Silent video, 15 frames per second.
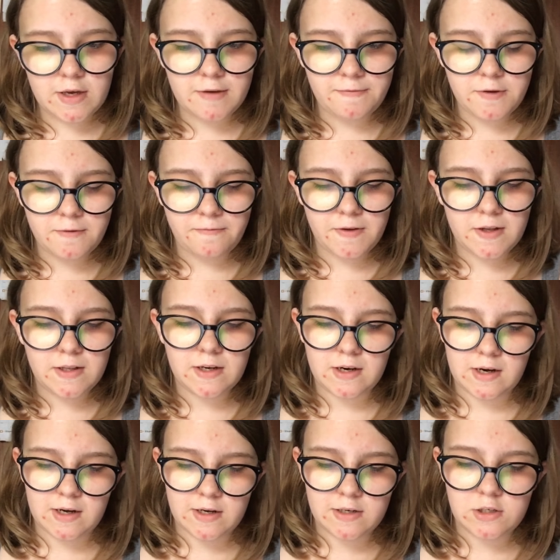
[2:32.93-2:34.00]
If you feel
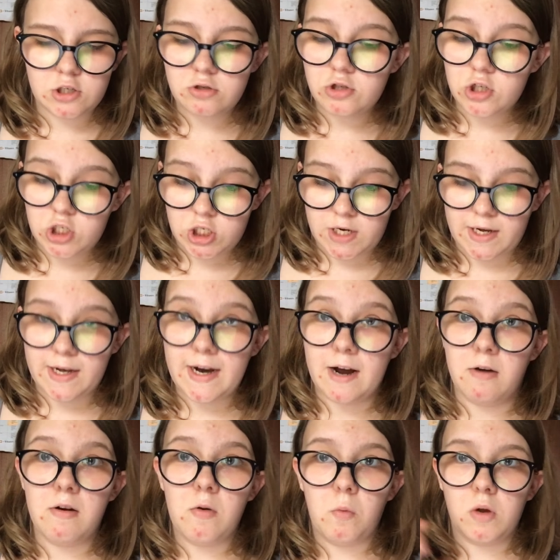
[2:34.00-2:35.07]
inclined, you should check it
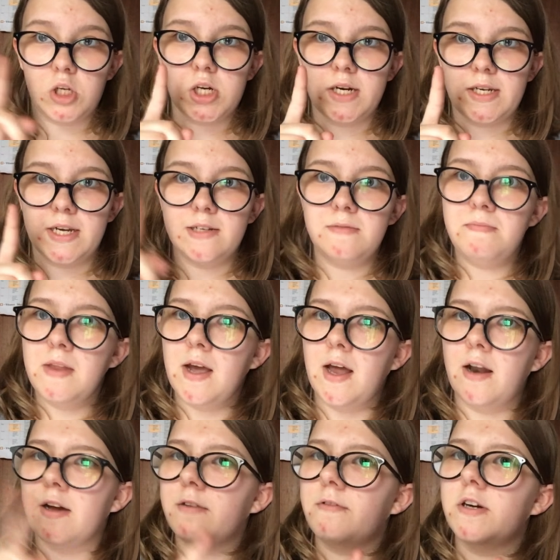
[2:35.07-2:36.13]
out, which I did,
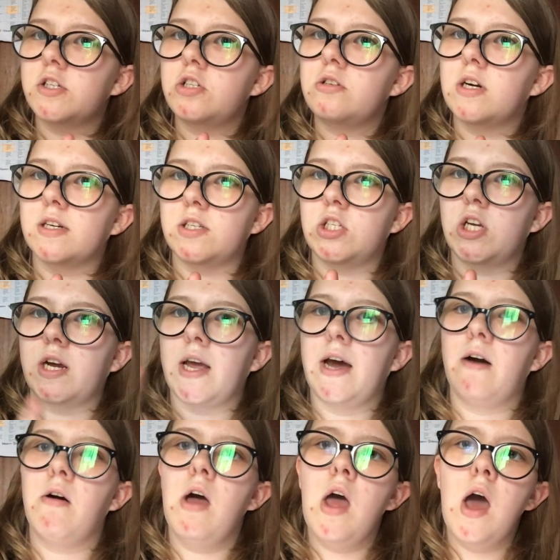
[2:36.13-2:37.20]
and I advise you guys to check it
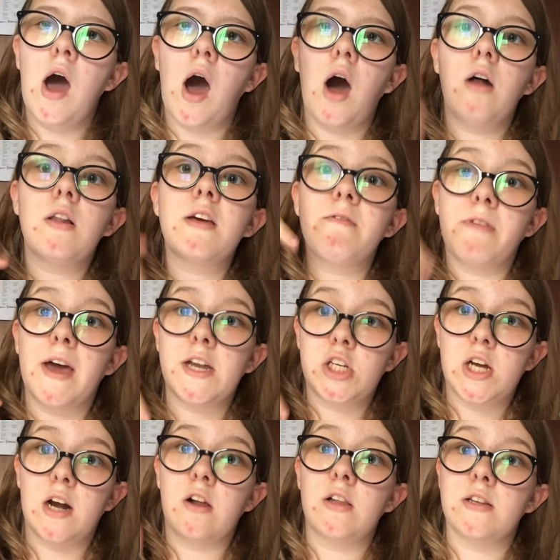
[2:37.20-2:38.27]
out. I'll leave their
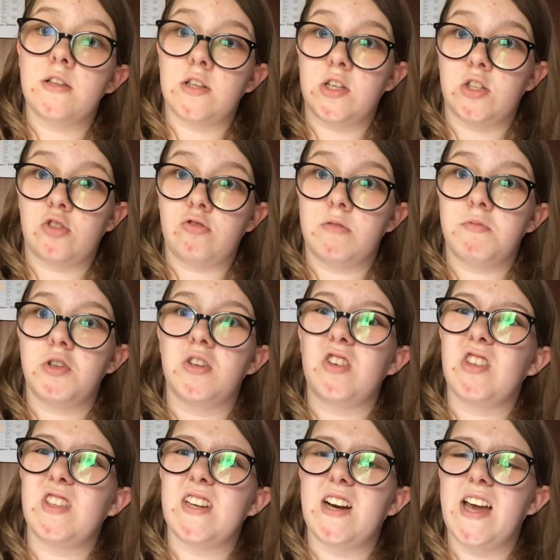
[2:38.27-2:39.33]
channel in the description
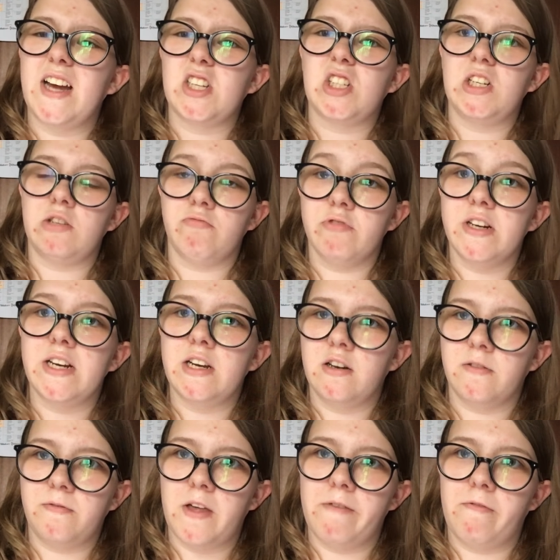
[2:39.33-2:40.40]
because I actually really
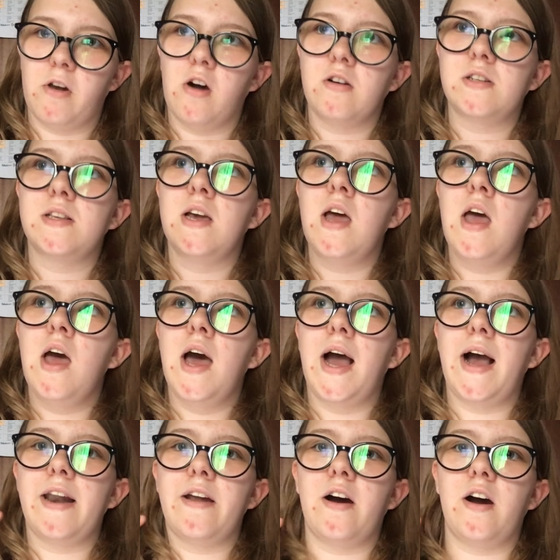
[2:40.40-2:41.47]
love their vlogs.
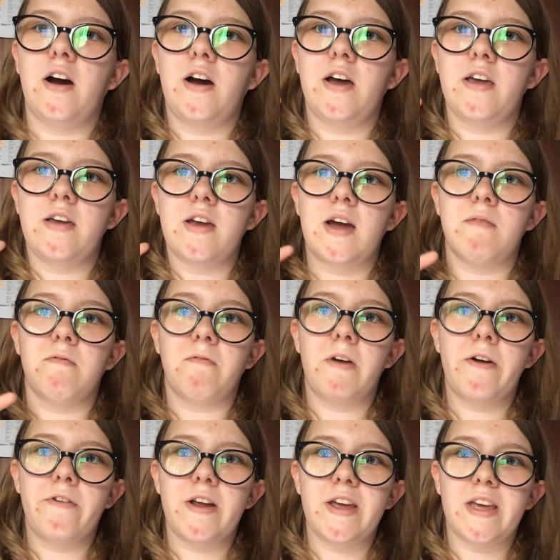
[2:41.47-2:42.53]
And I am
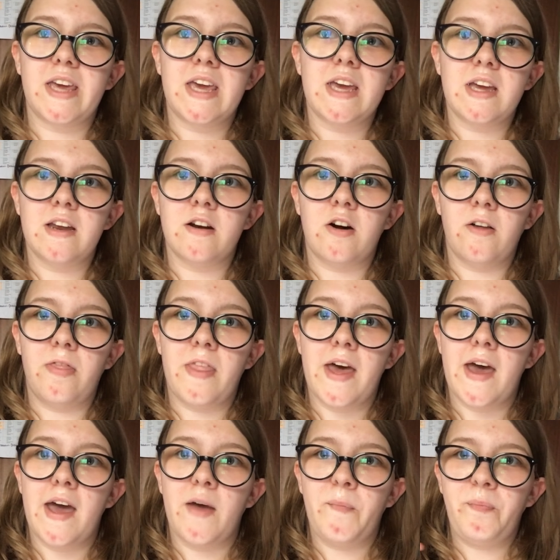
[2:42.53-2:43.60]
very keen on
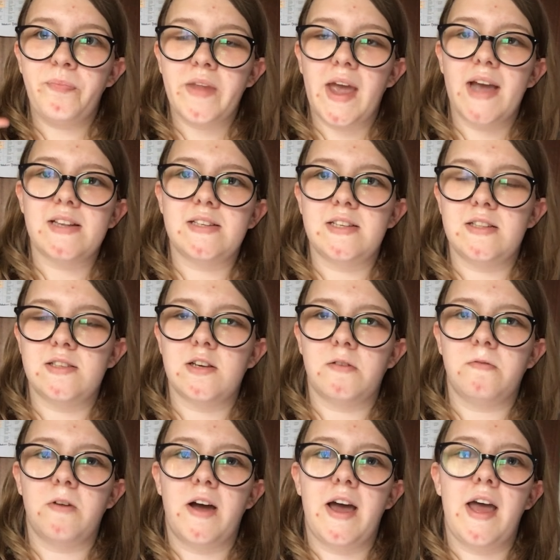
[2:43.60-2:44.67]
their editing
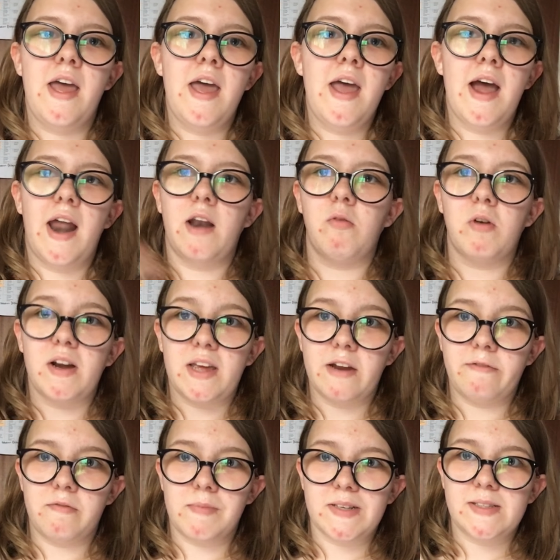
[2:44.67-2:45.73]
software and I want to
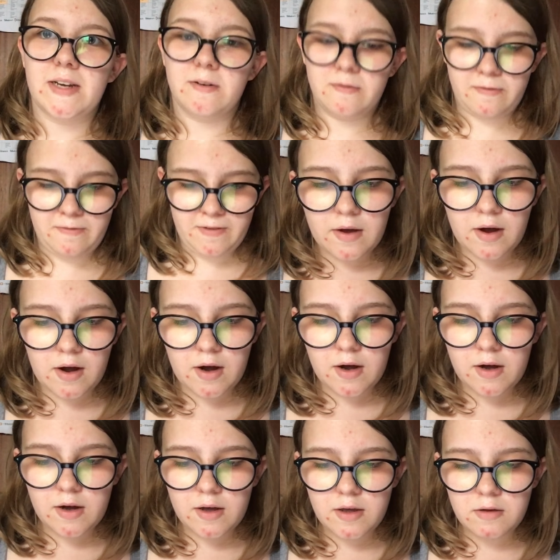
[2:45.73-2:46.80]
get it for myself.
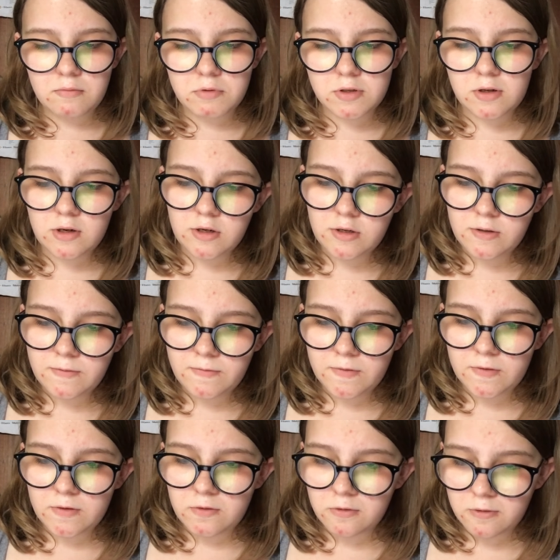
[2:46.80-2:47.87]
I would love
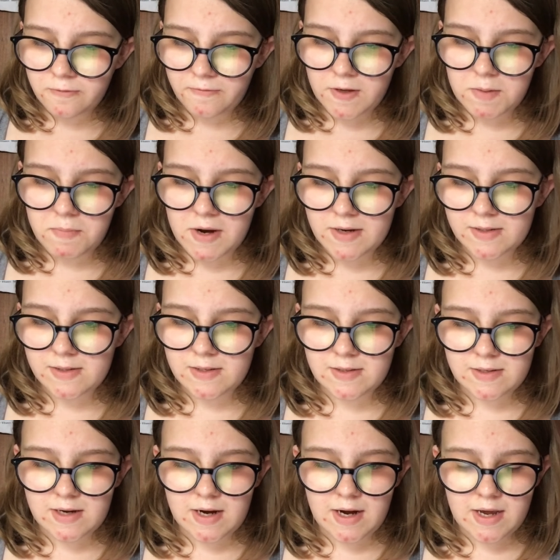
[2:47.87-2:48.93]
your feedback
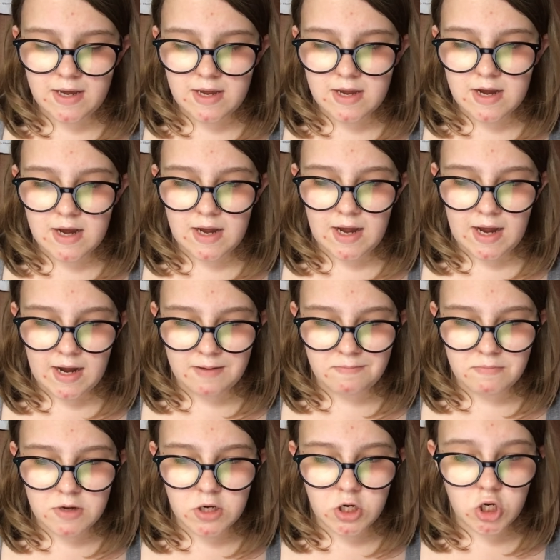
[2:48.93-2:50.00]
since I
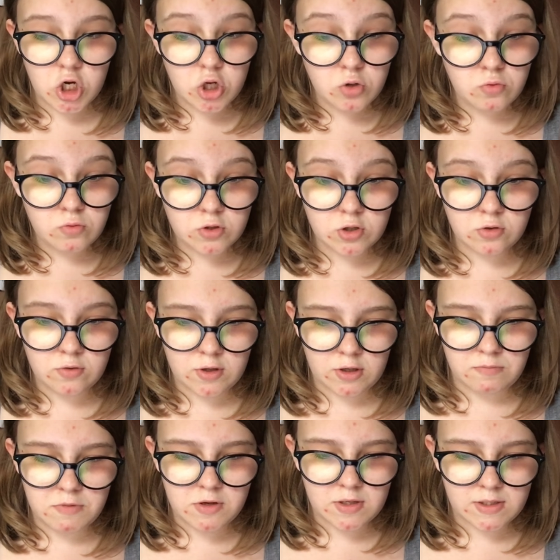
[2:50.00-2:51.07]
am new to the
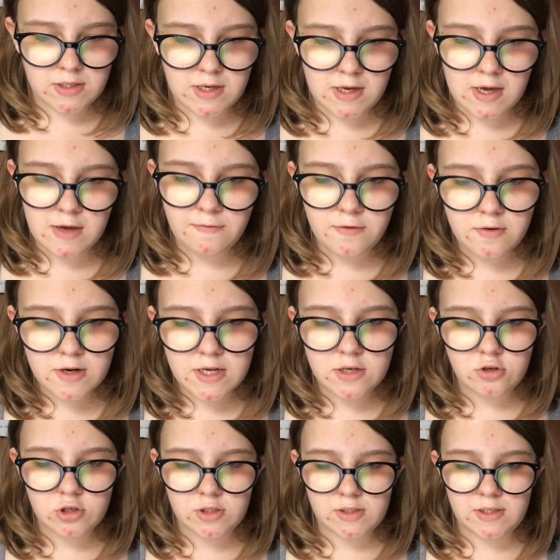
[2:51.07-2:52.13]
community. If you are
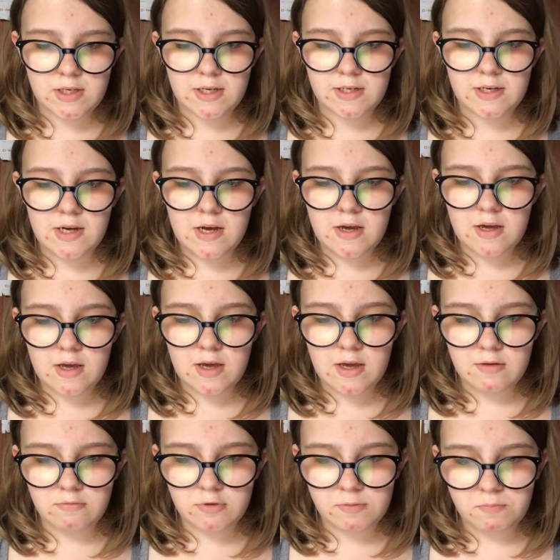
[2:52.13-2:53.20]
interested,
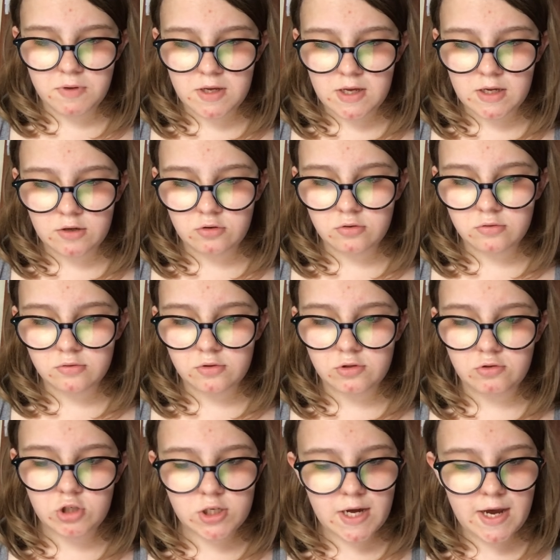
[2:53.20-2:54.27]
it would be cool
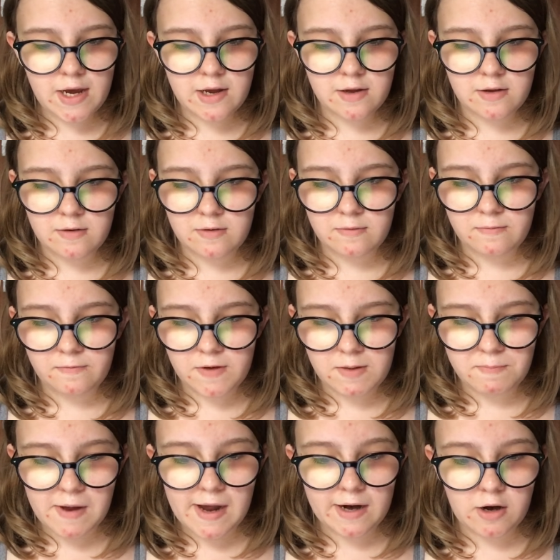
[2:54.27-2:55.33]
to share
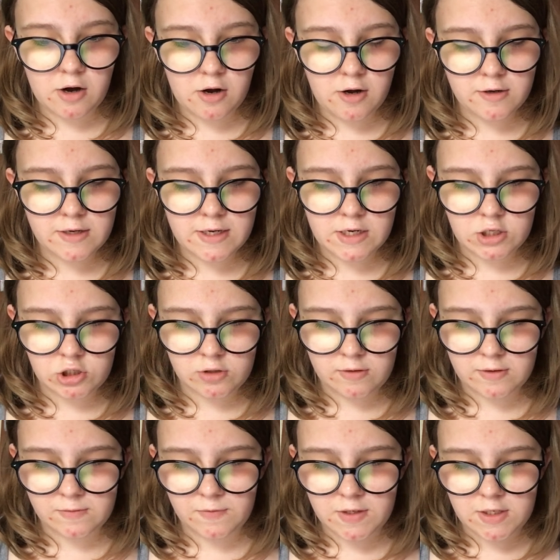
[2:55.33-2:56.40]
feedback on each
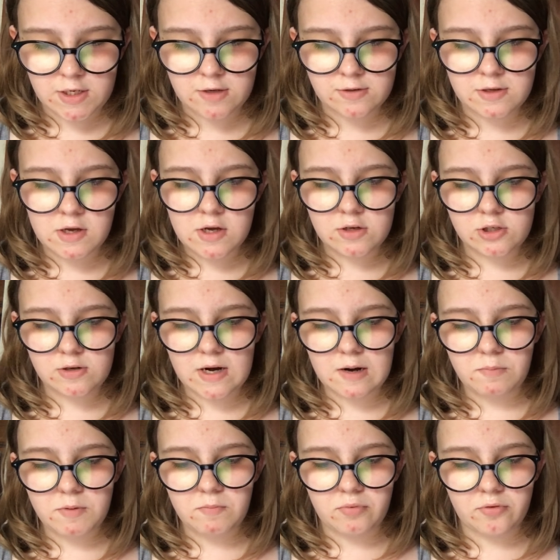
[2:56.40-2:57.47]
other's videos to
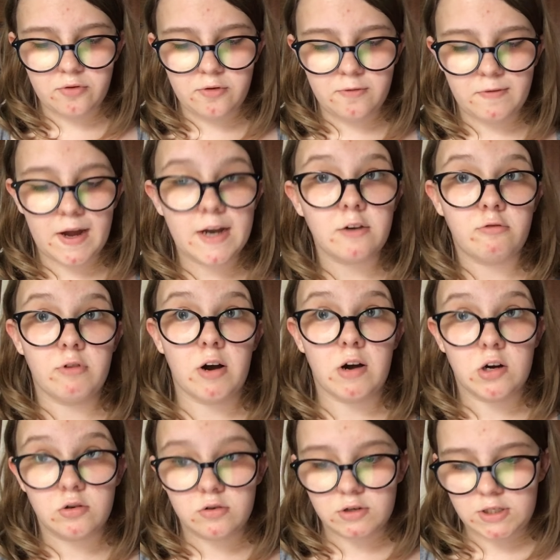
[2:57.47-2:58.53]
help improve and grow
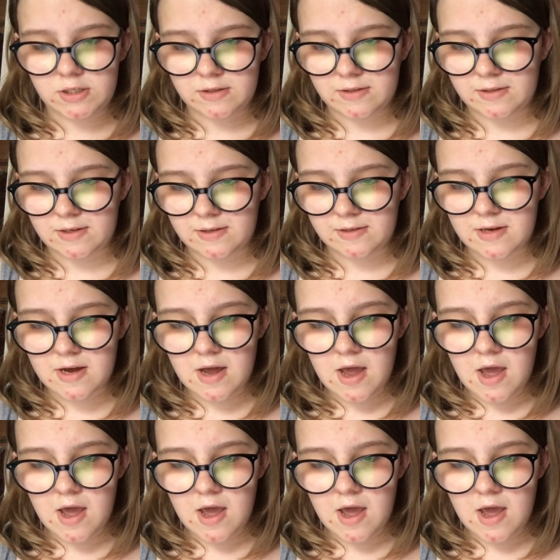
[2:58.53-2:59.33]
our audiences.